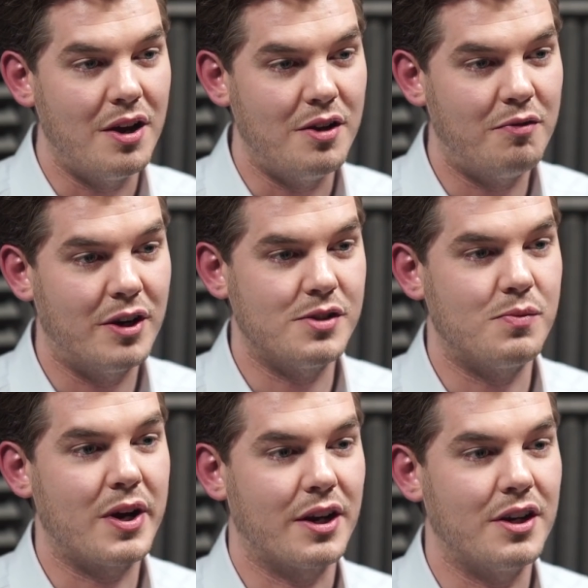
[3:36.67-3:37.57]

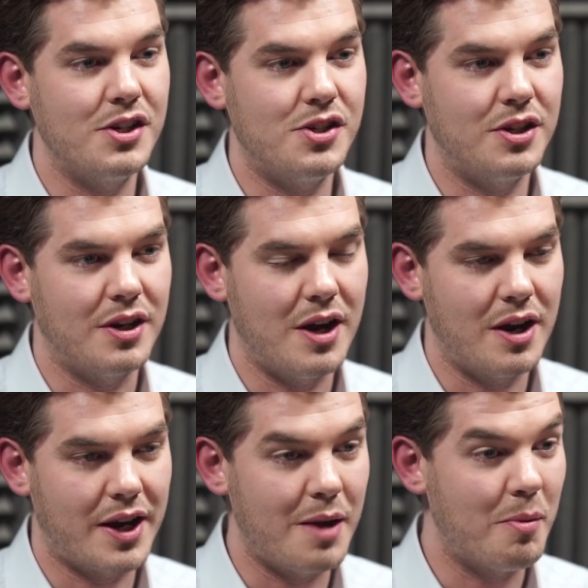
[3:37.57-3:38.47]
device recognition
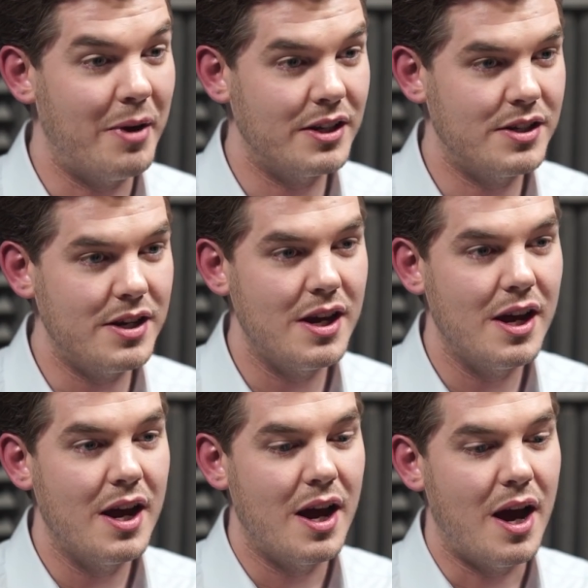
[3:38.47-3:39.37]
capability.
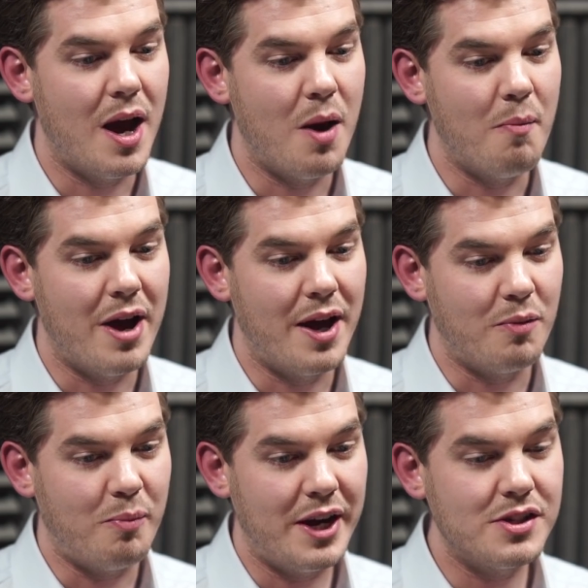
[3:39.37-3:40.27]

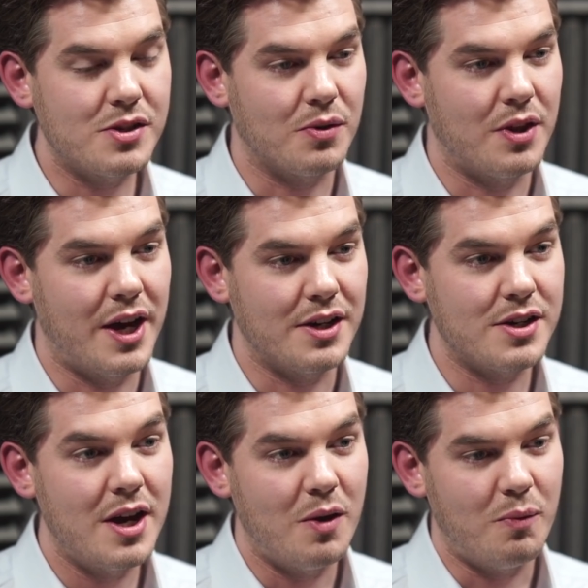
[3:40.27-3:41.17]
And based on that,
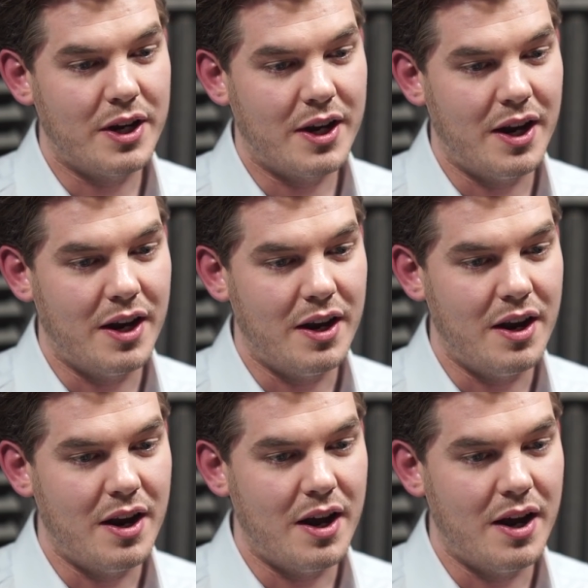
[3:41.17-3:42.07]
we
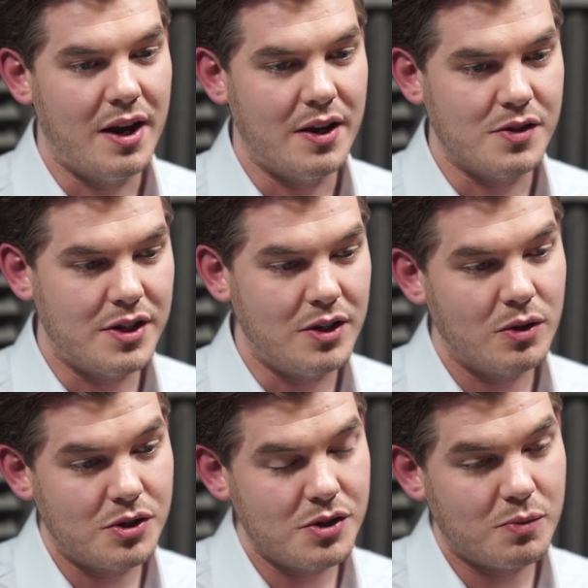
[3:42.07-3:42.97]
can see
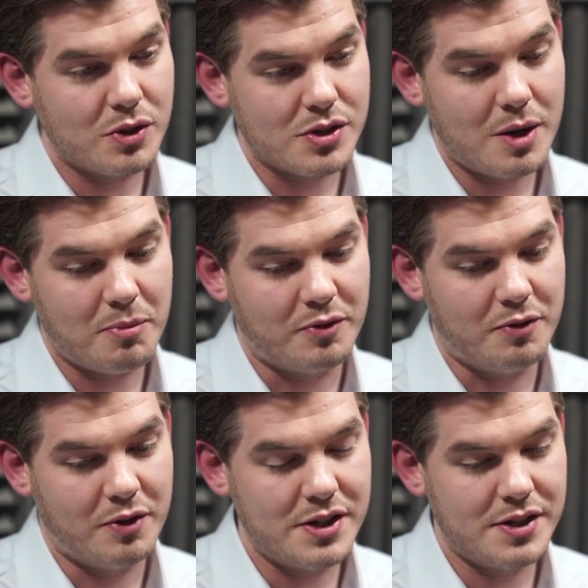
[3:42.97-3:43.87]
not just what type of
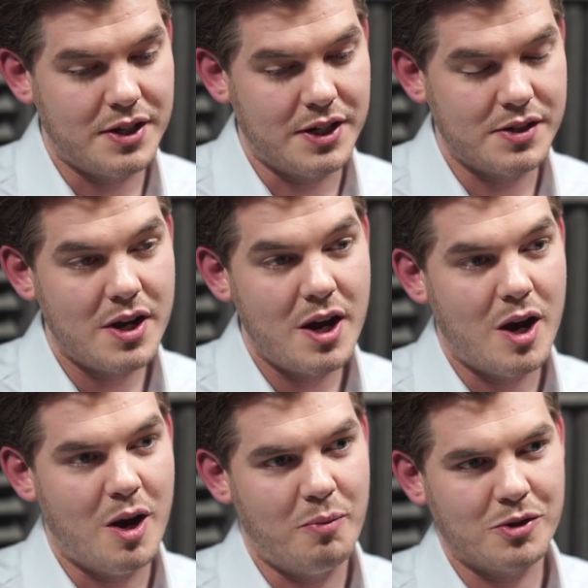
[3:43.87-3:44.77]
device it is,
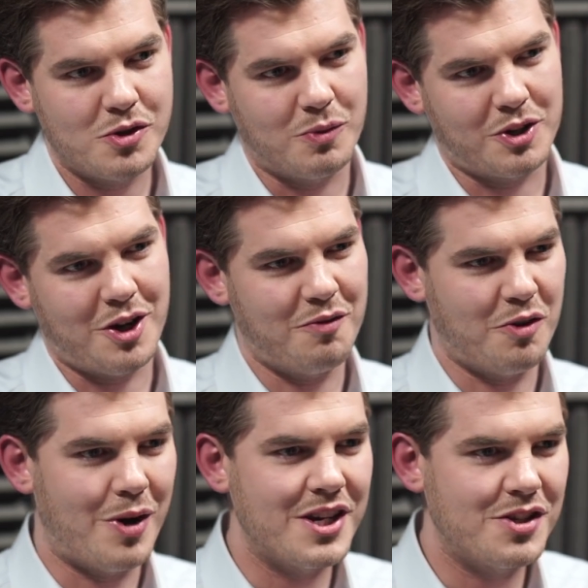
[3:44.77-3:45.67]
but also what kind of
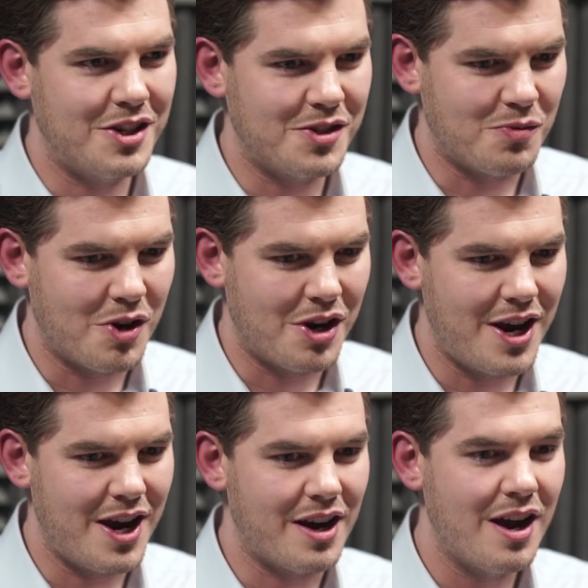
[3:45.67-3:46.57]
OS it is
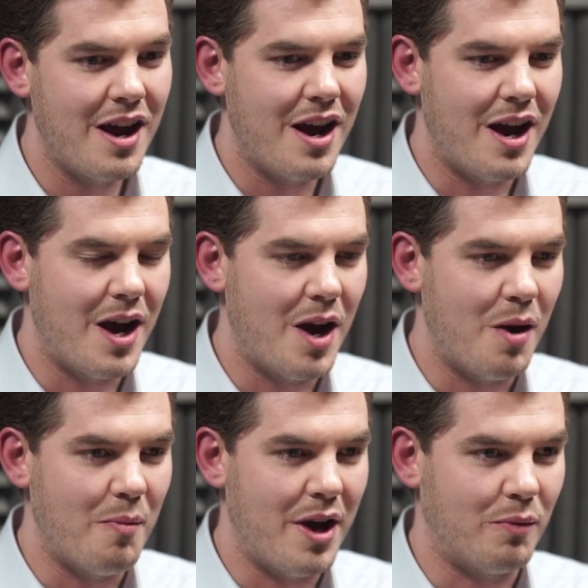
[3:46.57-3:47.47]
running,
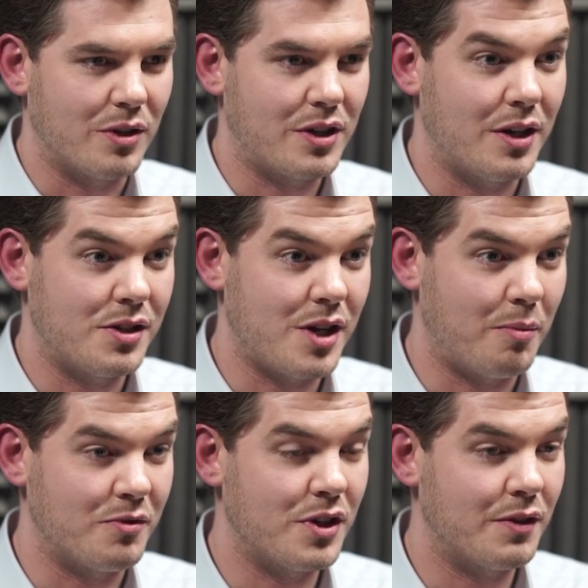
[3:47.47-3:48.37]
and what
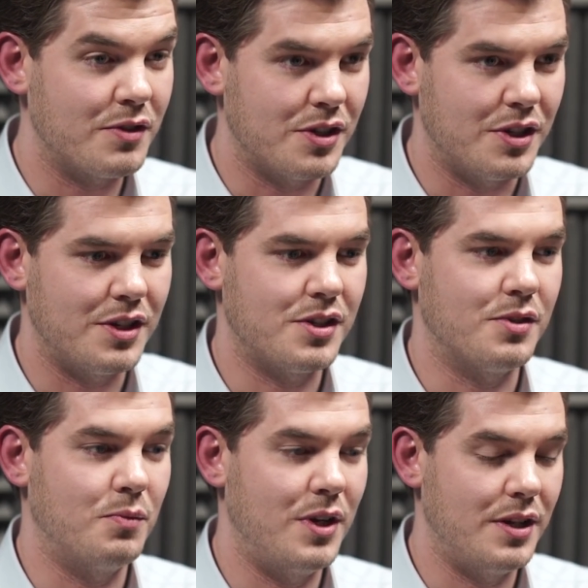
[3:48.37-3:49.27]
type of service it
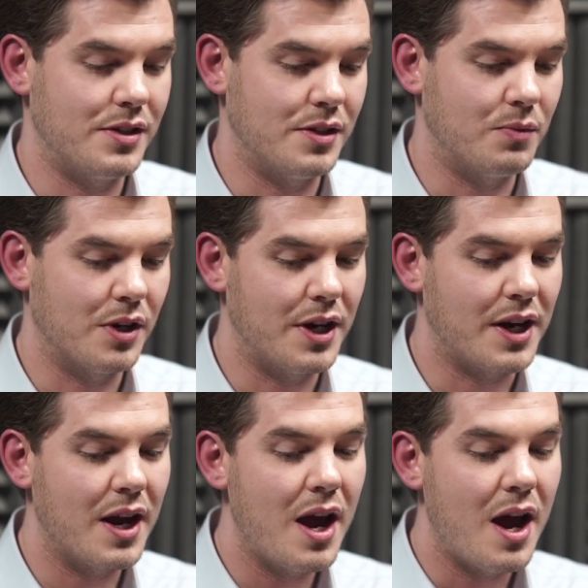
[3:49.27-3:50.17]
is
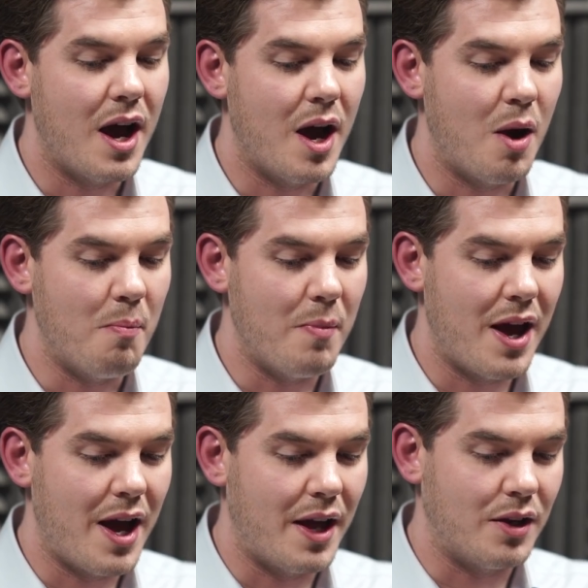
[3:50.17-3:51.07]
running.
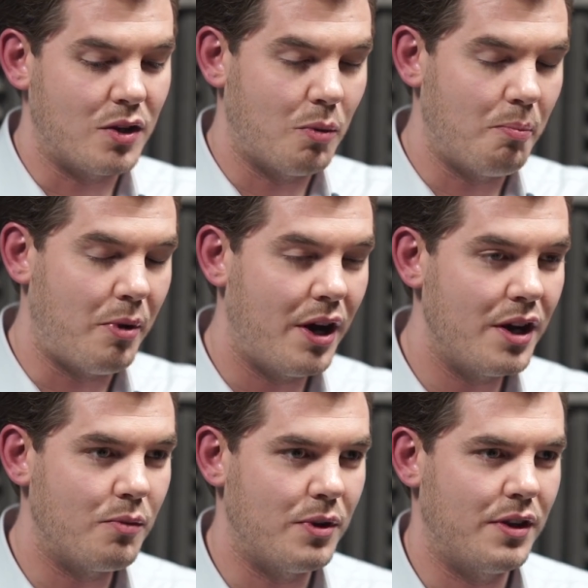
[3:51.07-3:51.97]
And
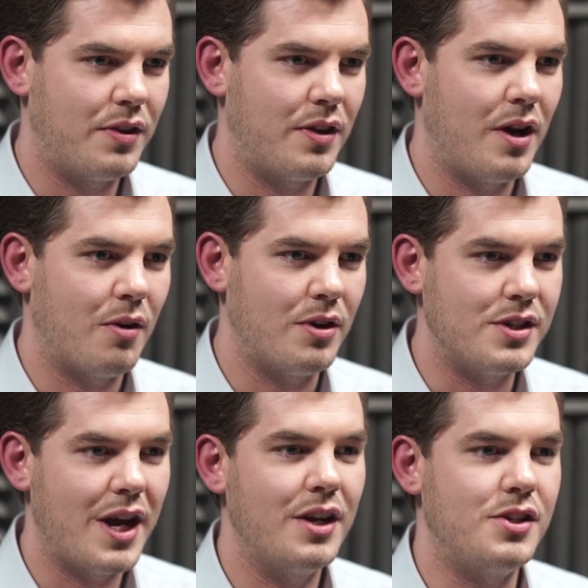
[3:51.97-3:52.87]
combined with our
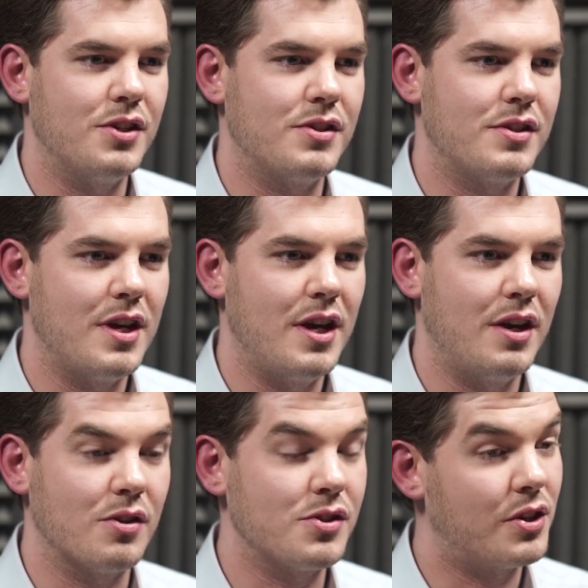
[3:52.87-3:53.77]
intelligence
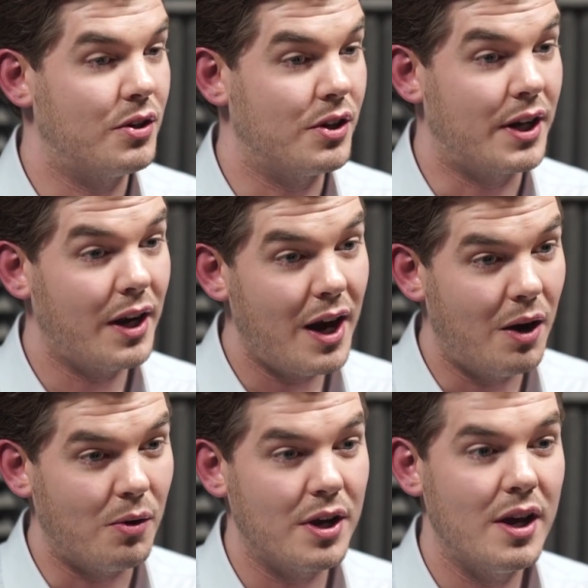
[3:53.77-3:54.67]
in our security
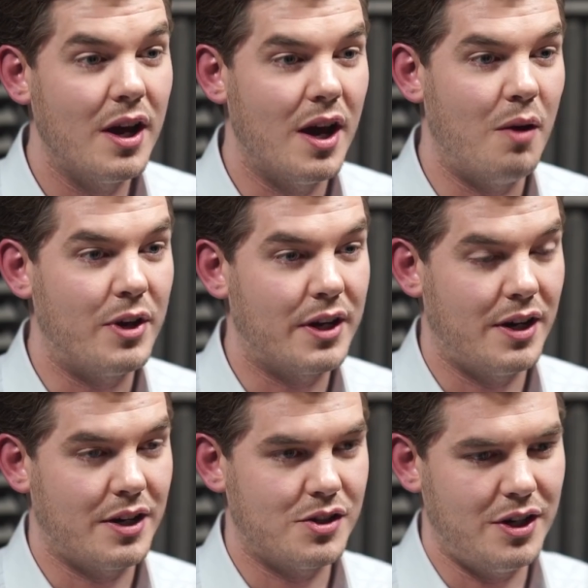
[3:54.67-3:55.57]
cloud, we
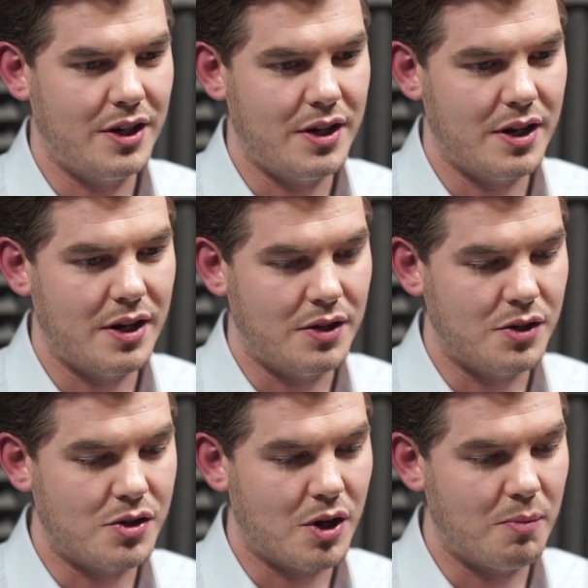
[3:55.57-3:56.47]
can actually
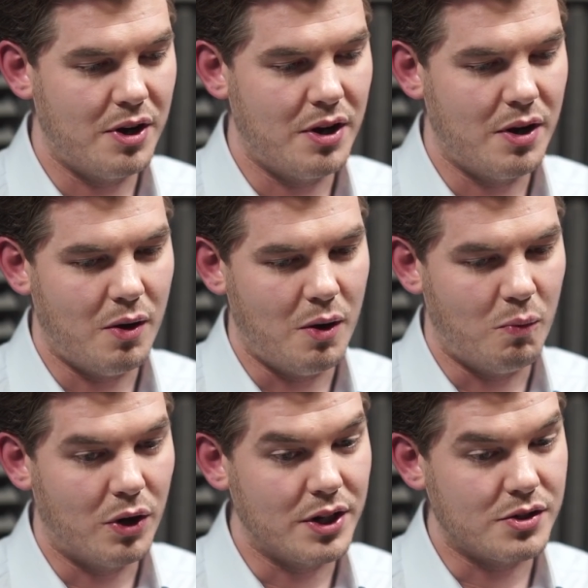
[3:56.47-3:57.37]
determine
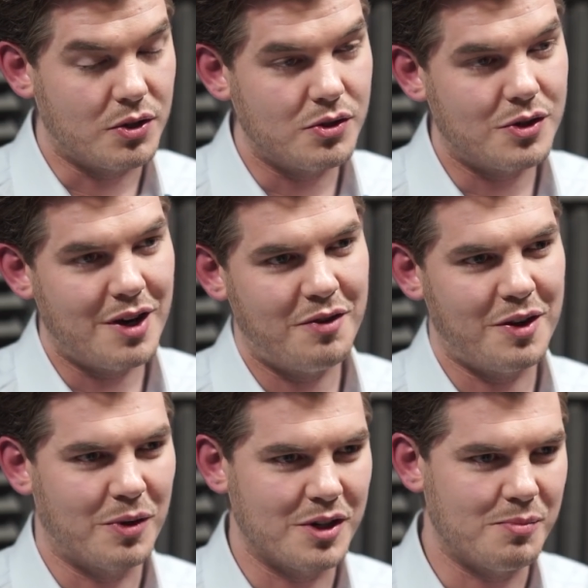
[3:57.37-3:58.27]
what is good
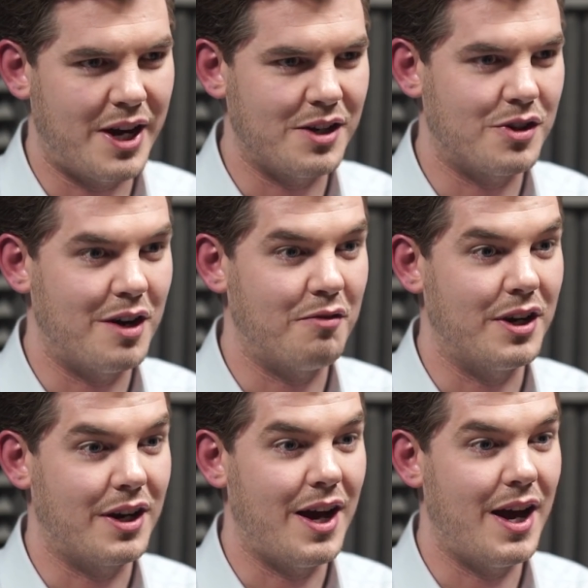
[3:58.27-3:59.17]
traffic, what is bad
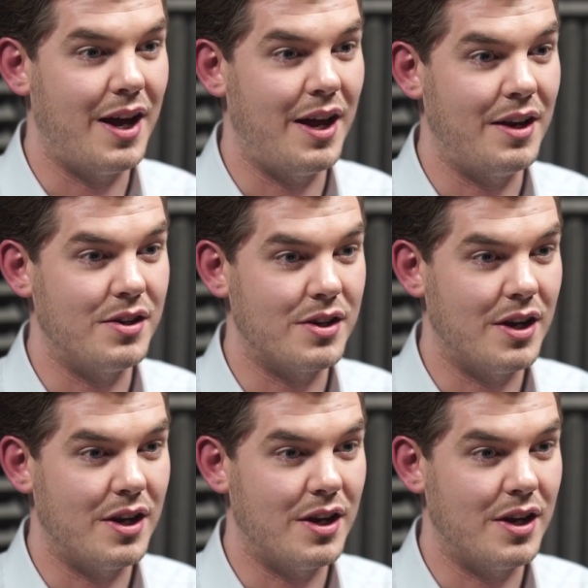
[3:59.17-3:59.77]
traffic, and